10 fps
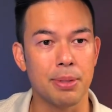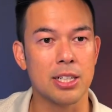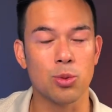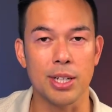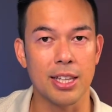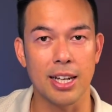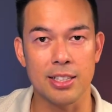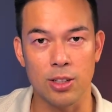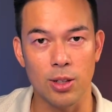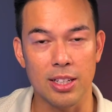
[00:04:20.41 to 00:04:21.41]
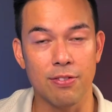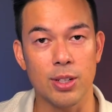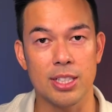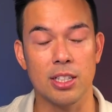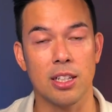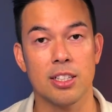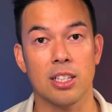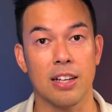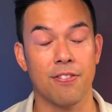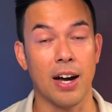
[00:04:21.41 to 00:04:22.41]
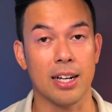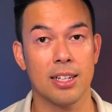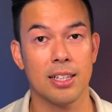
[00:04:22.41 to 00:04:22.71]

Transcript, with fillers: big twenty thousand dollar invoice and you're just like, fuck.